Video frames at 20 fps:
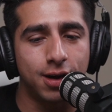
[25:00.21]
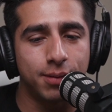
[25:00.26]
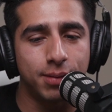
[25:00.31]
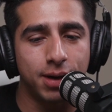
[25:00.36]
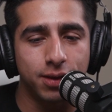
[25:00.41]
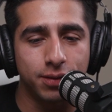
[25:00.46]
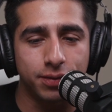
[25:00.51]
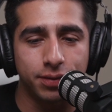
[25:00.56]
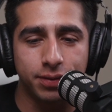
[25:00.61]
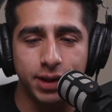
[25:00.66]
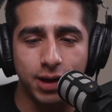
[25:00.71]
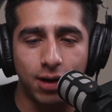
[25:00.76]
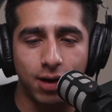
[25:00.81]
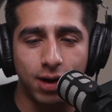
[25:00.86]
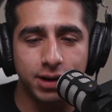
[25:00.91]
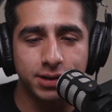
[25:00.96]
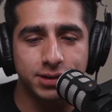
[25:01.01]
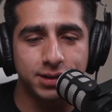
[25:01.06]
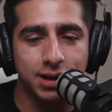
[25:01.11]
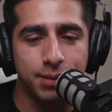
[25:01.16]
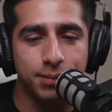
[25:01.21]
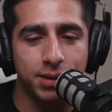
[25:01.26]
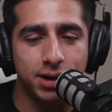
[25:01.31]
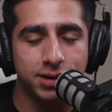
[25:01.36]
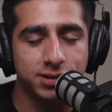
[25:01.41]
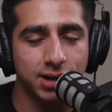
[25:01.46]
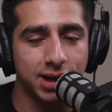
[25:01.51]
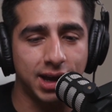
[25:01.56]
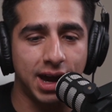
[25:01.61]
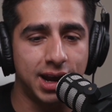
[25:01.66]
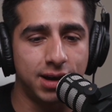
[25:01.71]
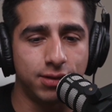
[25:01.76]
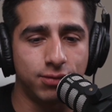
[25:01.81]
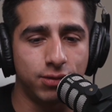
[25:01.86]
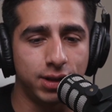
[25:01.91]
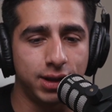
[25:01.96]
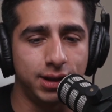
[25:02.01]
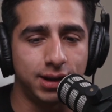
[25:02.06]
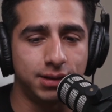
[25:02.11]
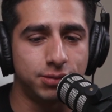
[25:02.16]
about the artist that much. Like I didn't
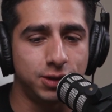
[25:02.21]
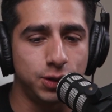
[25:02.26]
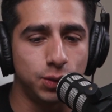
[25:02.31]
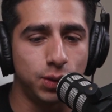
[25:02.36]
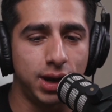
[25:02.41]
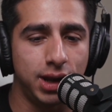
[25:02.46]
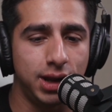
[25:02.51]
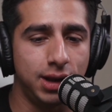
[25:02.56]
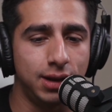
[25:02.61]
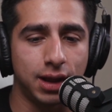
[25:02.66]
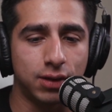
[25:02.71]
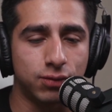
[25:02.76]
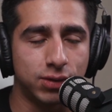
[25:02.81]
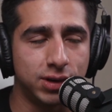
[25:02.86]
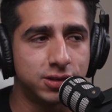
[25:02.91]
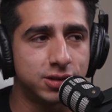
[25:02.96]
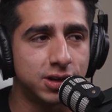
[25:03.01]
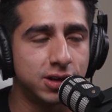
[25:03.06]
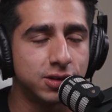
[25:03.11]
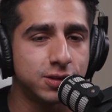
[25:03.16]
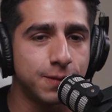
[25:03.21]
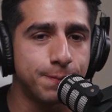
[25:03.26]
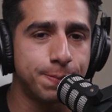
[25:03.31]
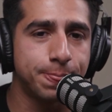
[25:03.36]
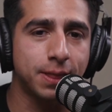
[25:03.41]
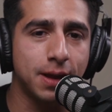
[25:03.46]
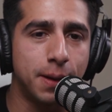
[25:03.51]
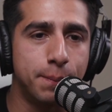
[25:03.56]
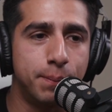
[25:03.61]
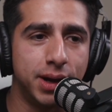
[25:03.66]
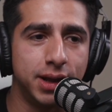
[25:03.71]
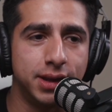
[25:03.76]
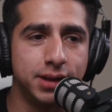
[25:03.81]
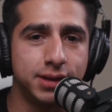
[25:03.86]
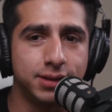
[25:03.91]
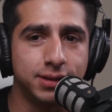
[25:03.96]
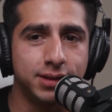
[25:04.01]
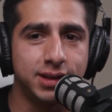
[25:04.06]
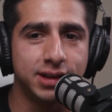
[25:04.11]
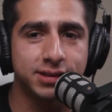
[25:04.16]
really do any like research.
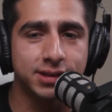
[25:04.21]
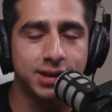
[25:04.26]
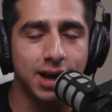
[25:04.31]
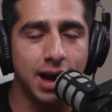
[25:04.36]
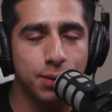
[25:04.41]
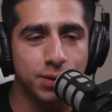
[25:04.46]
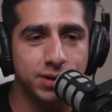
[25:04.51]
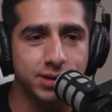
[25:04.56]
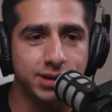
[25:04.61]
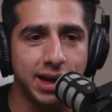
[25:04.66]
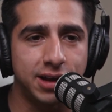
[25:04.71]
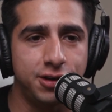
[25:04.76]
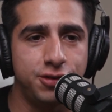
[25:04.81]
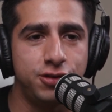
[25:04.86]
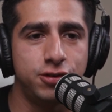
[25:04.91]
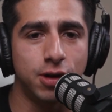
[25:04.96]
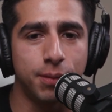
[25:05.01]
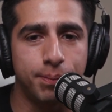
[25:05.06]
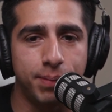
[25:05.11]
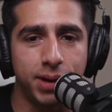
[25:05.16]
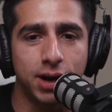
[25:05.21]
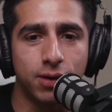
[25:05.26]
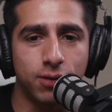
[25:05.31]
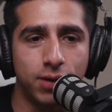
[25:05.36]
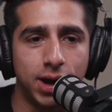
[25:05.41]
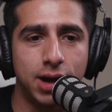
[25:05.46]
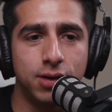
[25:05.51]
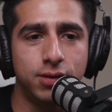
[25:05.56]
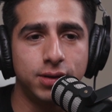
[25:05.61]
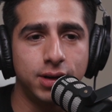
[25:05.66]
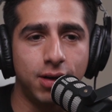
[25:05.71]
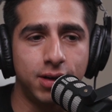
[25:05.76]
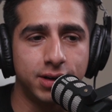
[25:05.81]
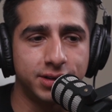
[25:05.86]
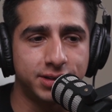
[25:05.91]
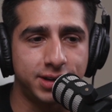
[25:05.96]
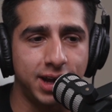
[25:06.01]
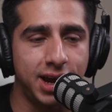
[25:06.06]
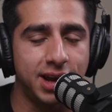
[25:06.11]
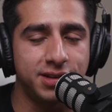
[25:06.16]
But this guy was like jumping around on
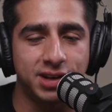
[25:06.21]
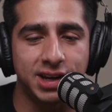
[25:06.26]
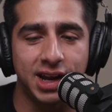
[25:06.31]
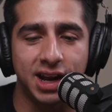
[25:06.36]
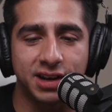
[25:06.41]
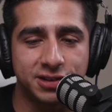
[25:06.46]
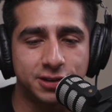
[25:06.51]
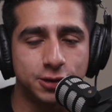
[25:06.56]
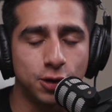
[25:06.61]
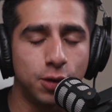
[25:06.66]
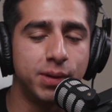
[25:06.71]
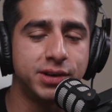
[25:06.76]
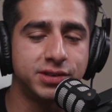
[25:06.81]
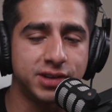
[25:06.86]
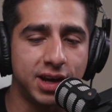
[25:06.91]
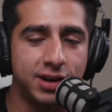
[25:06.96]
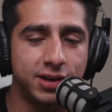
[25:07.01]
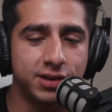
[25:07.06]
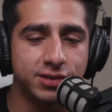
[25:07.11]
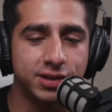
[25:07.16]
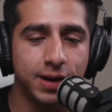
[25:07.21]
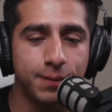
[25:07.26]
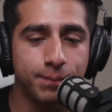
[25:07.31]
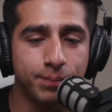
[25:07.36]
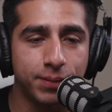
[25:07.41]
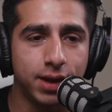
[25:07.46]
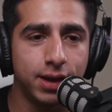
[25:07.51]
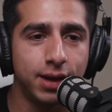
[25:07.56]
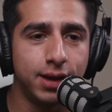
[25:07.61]
stage, and he had so much energy.